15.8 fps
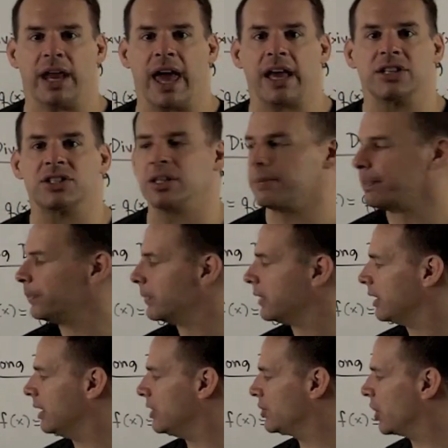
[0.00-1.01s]
x
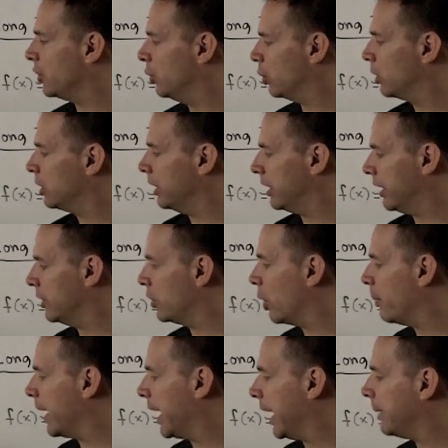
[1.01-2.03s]
is a Euclidean
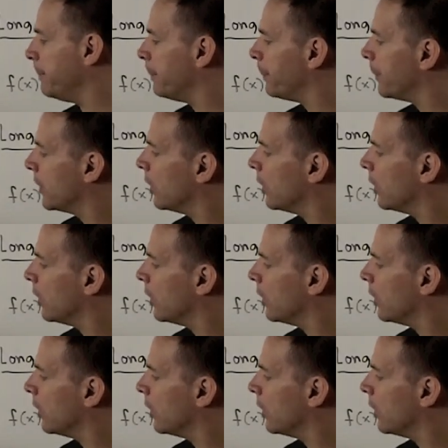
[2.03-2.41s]
domain